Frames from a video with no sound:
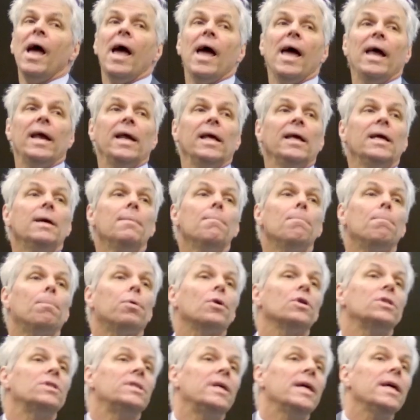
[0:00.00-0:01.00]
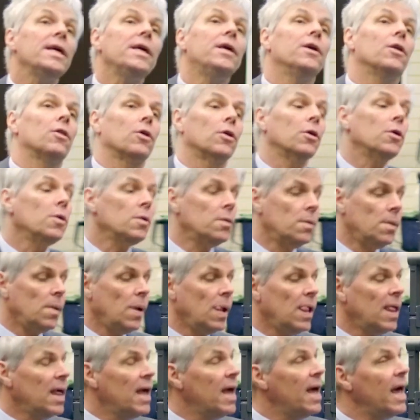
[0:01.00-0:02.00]
And in particular,
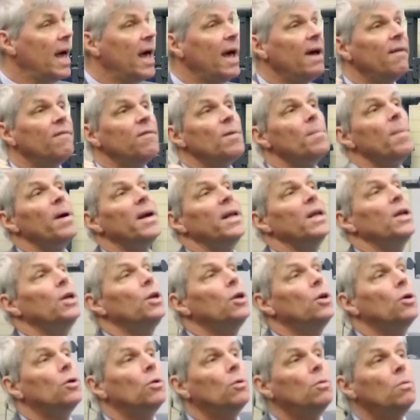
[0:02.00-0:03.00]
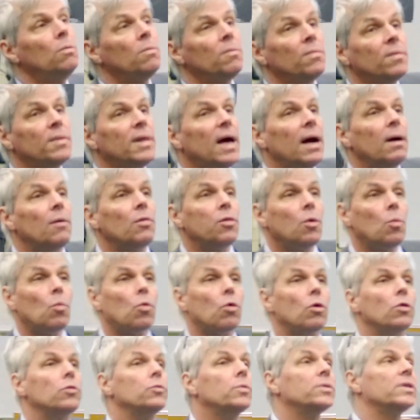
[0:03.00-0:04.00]
everybody knew that the
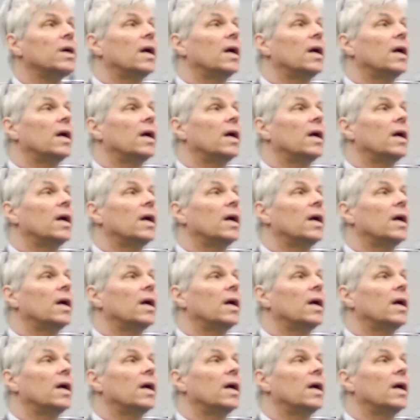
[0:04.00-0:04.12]
world was